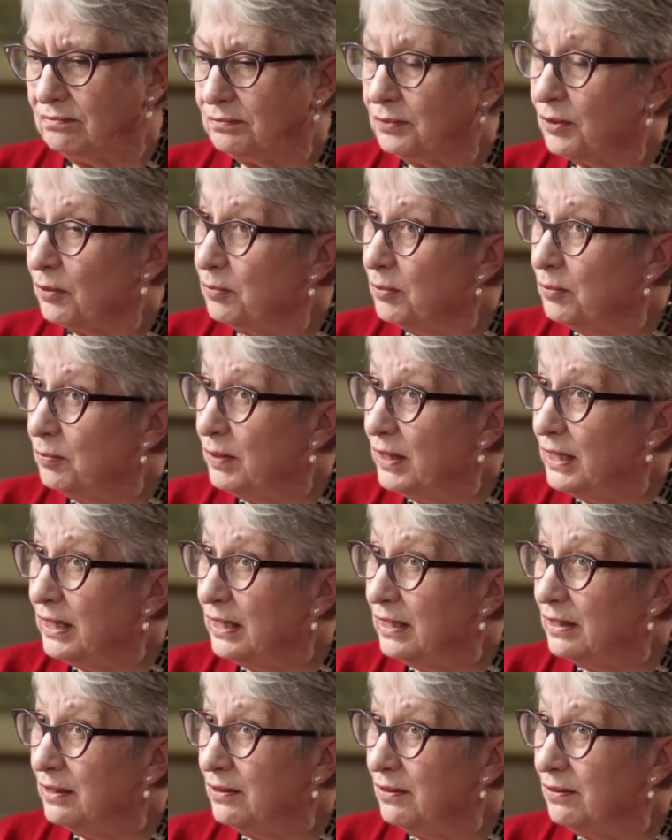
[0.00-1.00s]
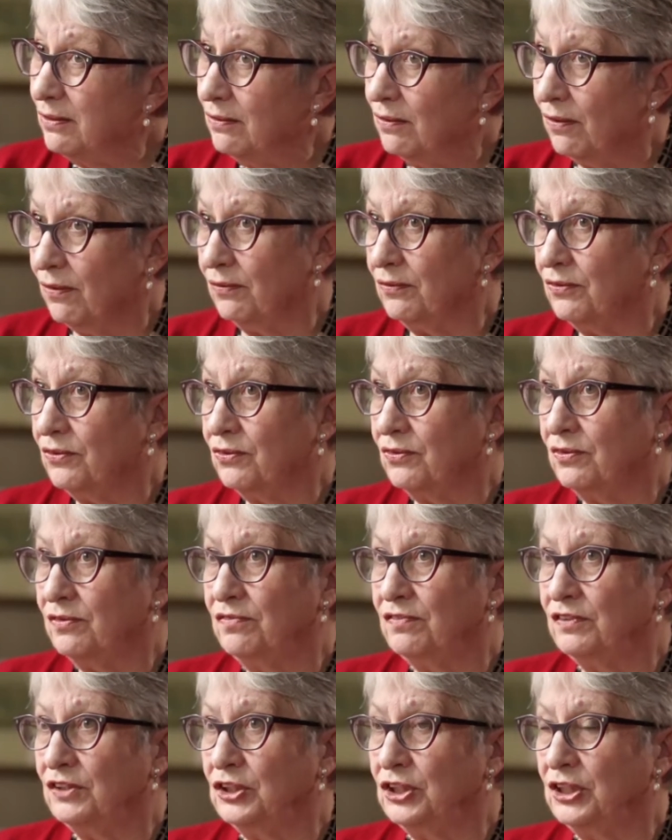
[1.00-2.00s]
Probably not so
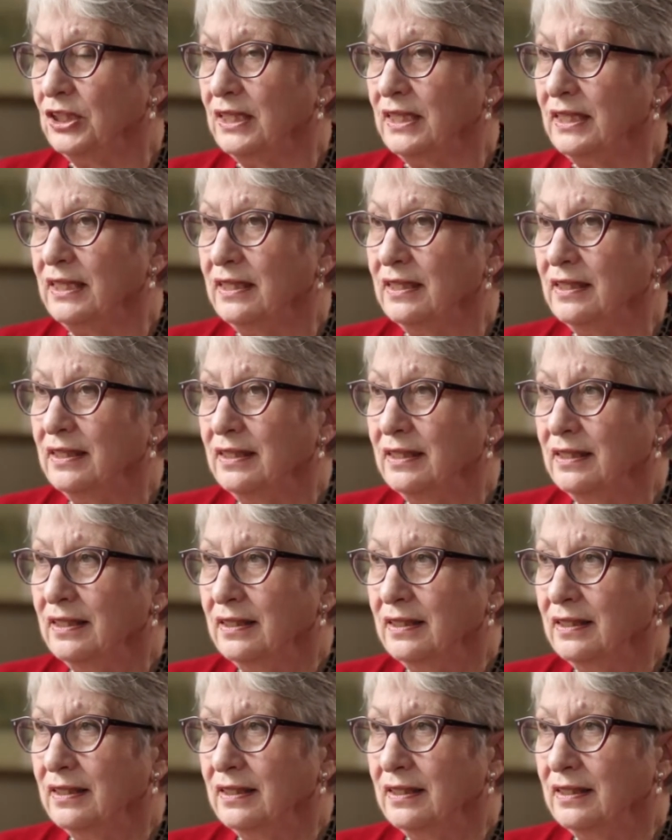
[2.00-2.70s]
efficiently.